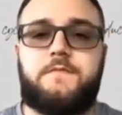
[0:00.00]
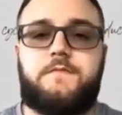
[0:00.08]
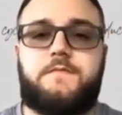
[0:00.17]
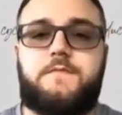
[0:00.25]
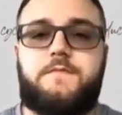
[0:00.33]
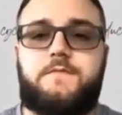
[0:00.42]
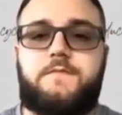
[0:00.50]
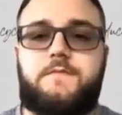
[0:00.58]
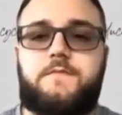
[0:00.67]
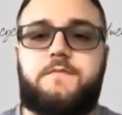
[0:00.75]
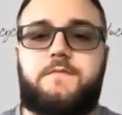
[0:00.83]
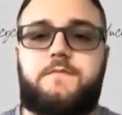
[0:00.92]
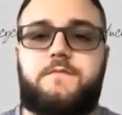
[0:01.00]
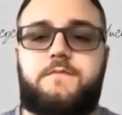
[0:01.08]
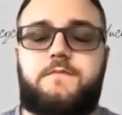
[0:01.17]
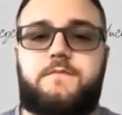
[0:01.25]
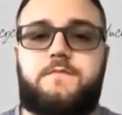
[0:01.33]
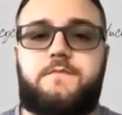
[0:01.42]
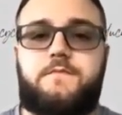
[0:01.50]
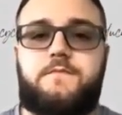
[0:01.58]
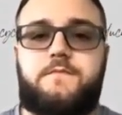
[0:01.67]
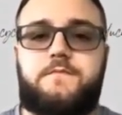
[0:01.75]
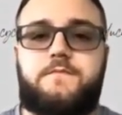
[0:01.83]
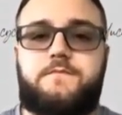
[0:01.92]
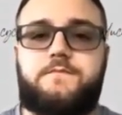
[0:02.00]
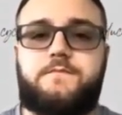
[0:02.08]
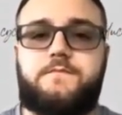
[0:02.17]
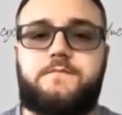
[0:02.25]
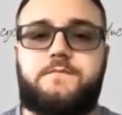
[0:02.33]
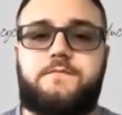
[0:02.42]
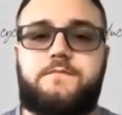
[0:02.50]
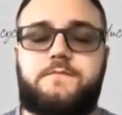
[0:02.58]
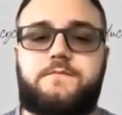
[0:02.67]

(not speaking)